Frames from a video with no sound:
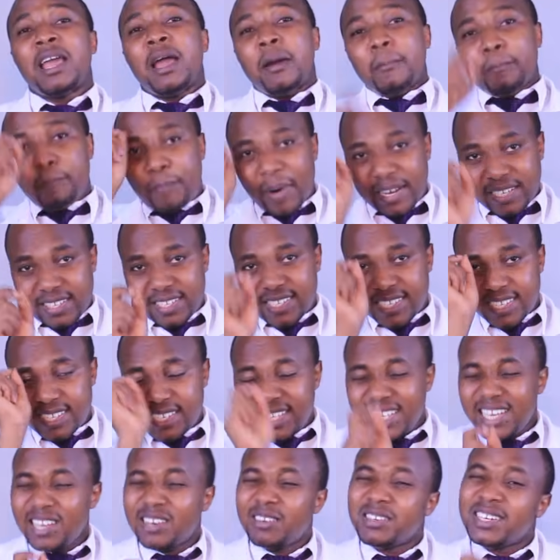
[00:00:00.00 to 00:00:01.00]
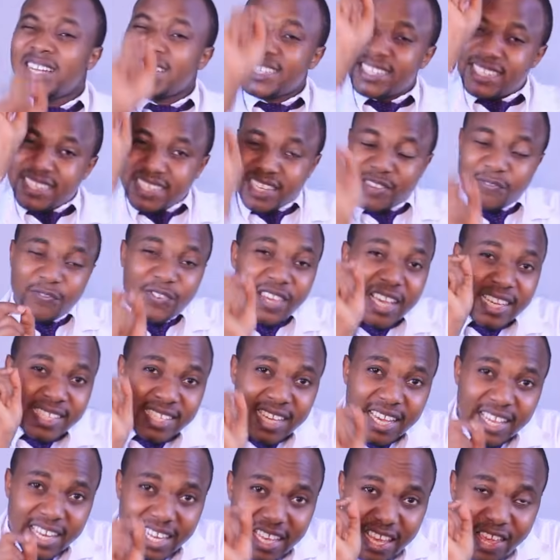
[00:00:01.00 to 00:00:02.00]
But still, the severe
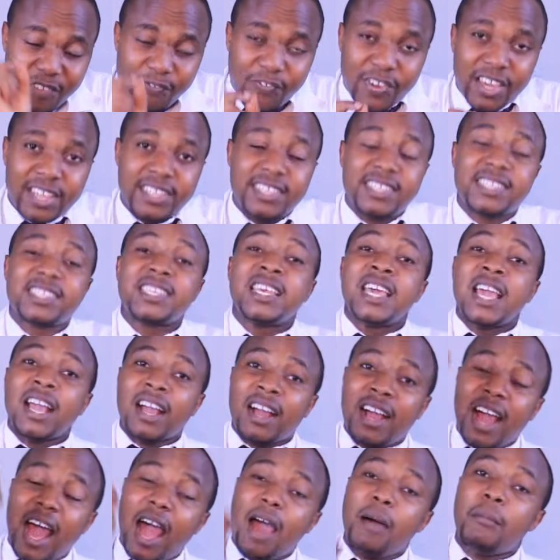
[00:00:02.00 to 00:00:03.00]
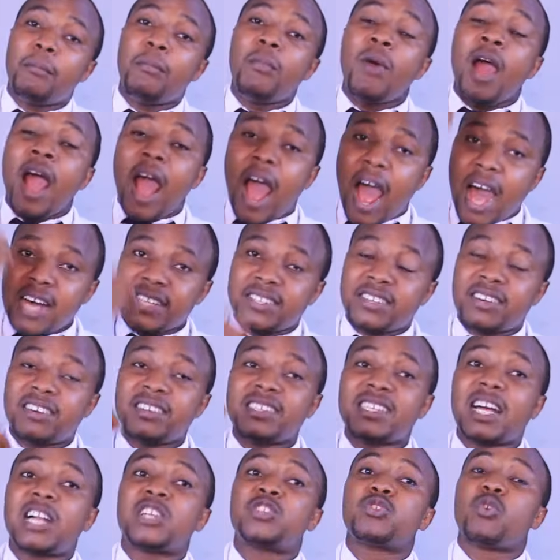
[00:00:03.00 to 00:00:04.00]
side effects come as a
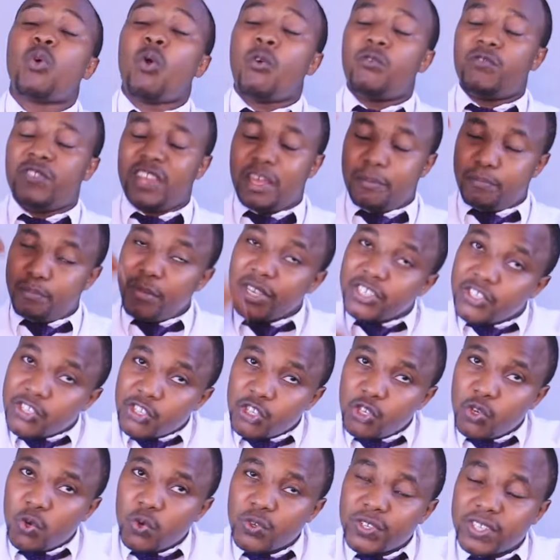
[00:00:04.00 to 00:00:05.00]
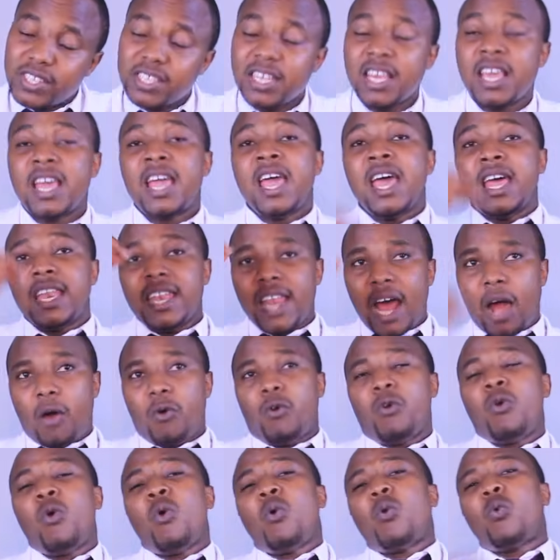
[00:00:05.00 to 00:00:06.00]
result of the misuse.
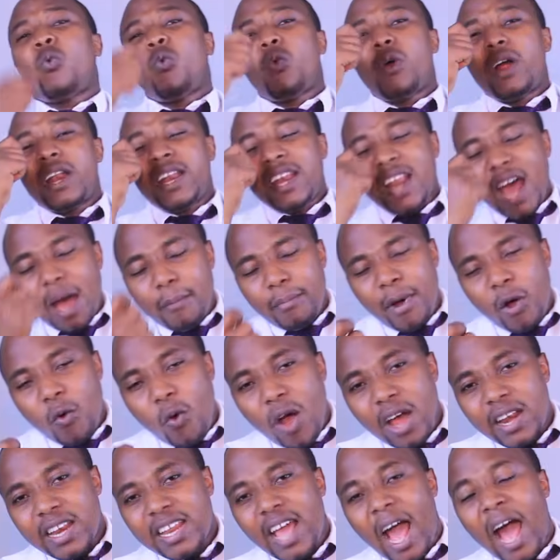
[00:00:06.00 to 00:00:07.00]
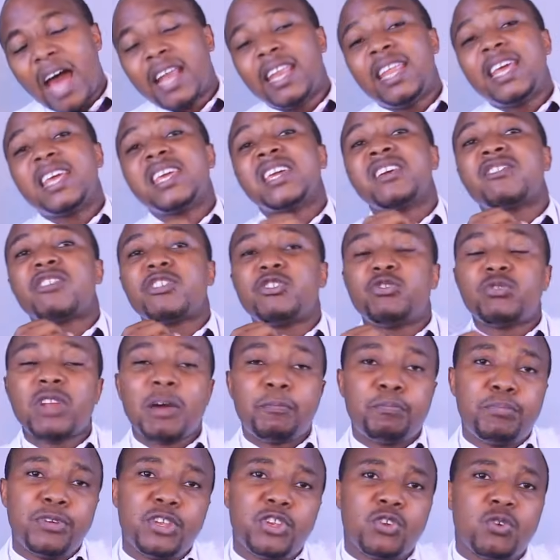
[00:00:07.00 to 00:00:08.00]
Now, number one are the irregular
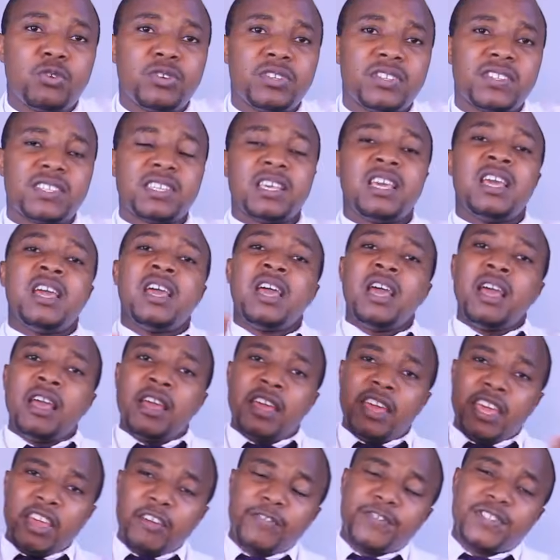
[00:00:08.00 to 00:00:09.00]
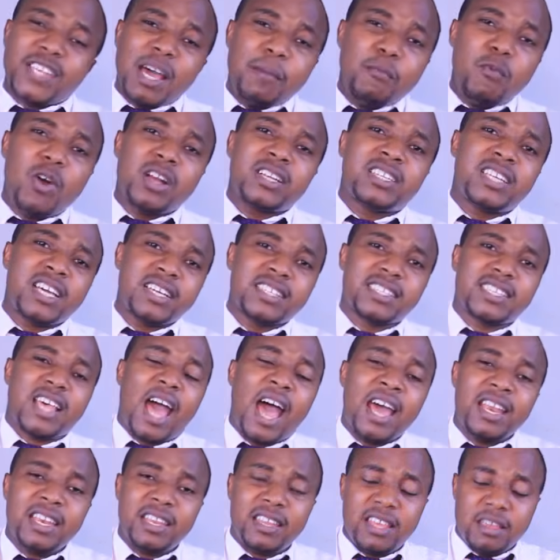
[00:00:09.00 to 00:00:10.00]
periods. If someone takes
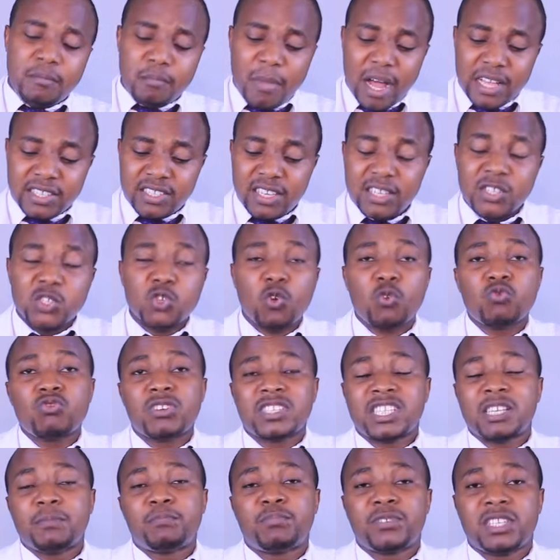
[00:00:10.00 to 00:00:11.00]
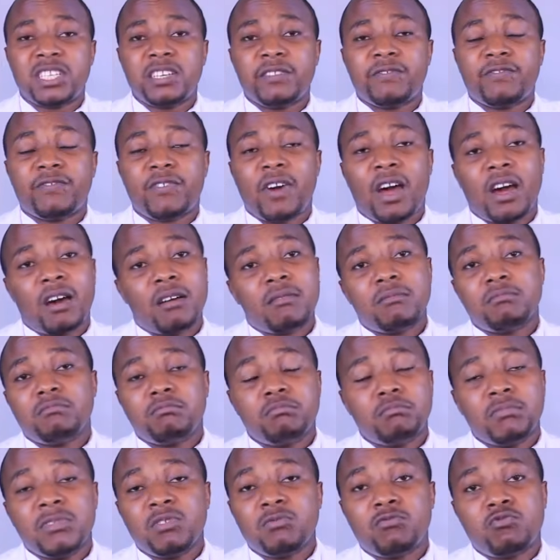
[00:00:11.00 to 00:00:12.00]
an emergency contraceptive,
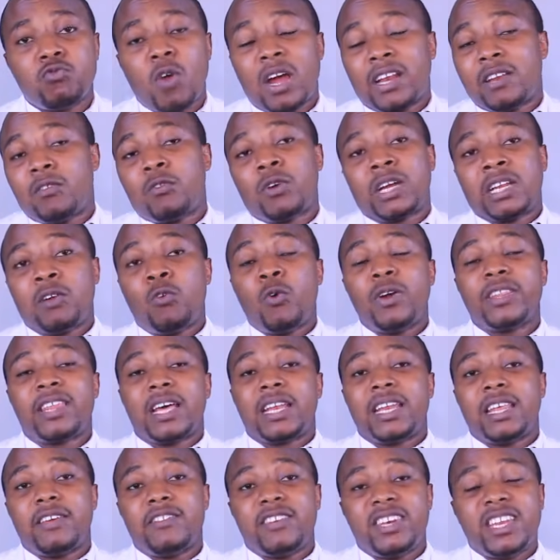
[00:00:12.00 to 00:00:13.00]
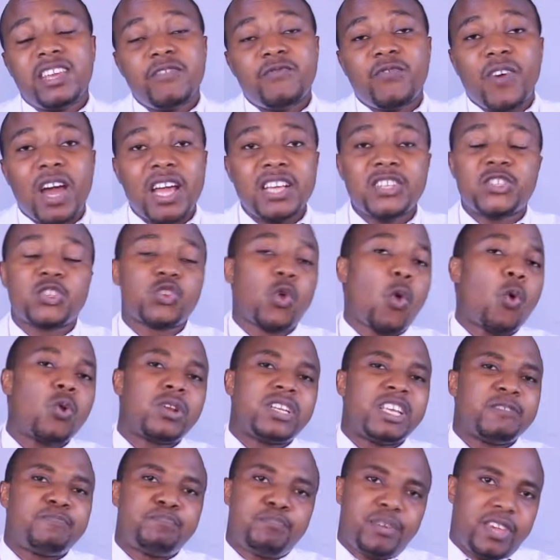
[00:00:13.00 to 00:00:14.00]
whether the device or
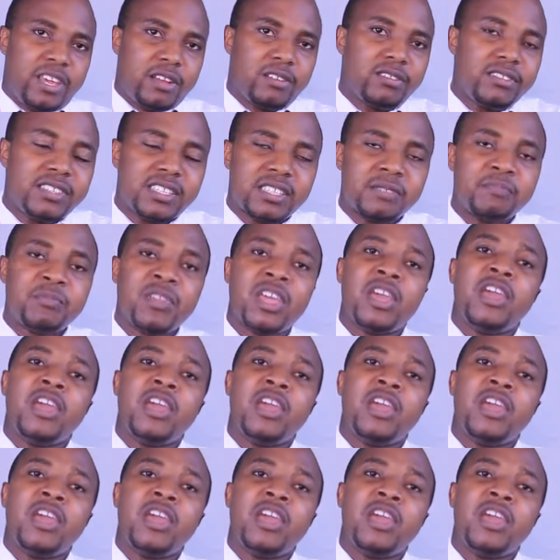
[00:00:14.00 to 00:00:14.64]
the pills,